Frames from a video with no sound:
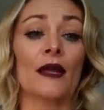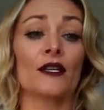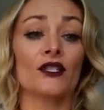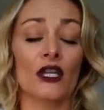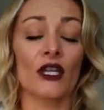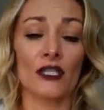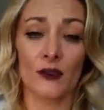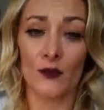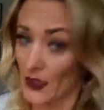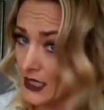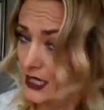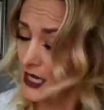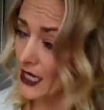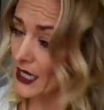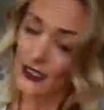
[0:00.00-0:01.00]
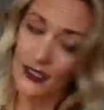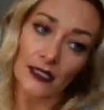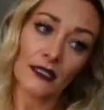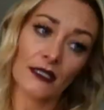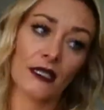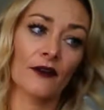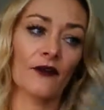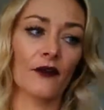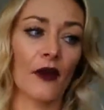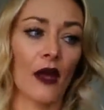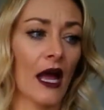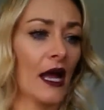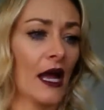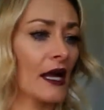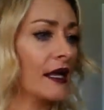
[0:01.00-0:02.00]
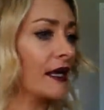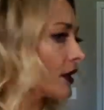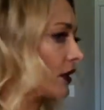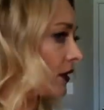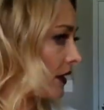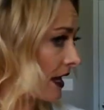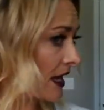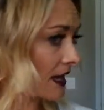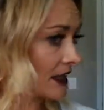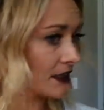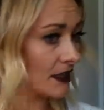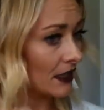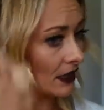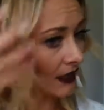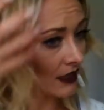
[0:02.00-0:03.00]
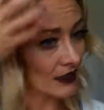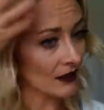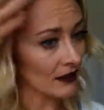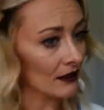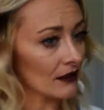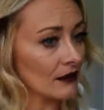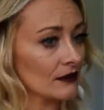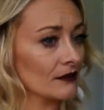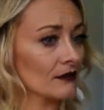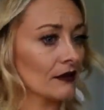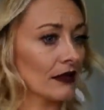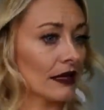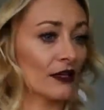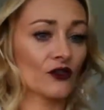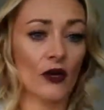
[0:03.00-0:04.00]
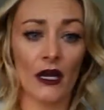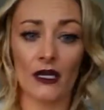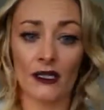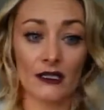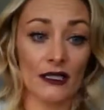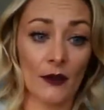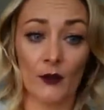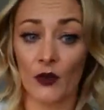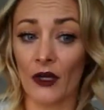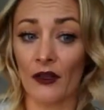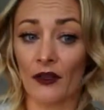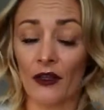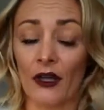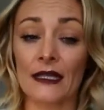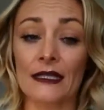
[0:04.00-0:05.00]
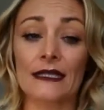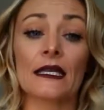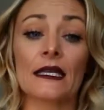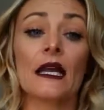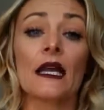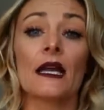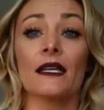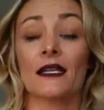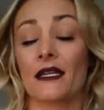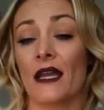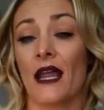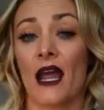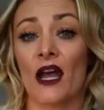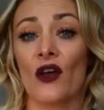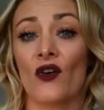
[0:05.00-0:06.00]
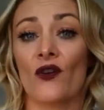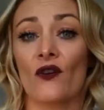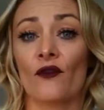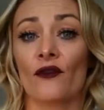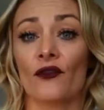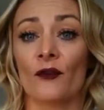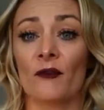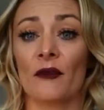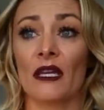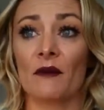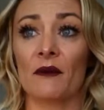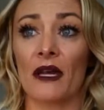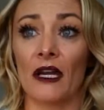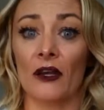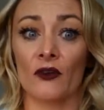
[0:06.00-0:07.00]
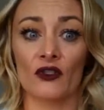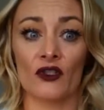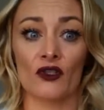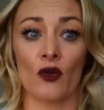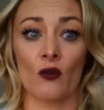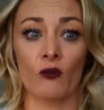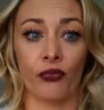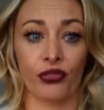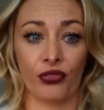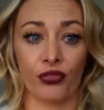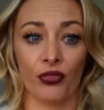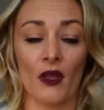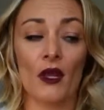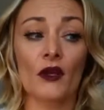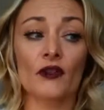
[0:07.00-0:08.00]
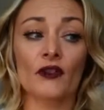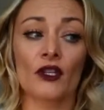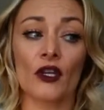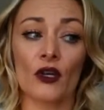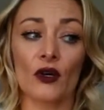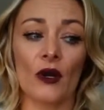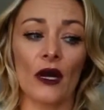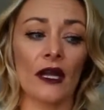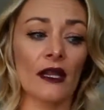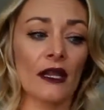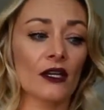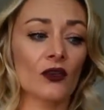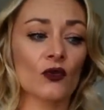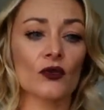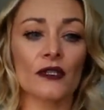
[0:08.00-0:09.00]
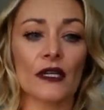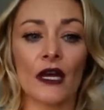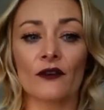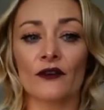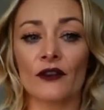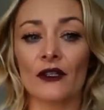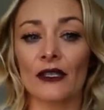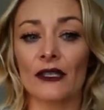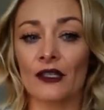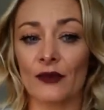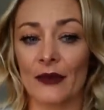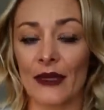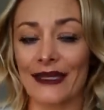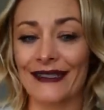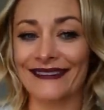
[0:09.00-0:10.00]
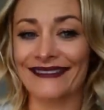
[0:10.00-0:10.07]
just because if I go ahead and like try to separate things now, for me, my hair will just go. So I let it cool down for a little bit.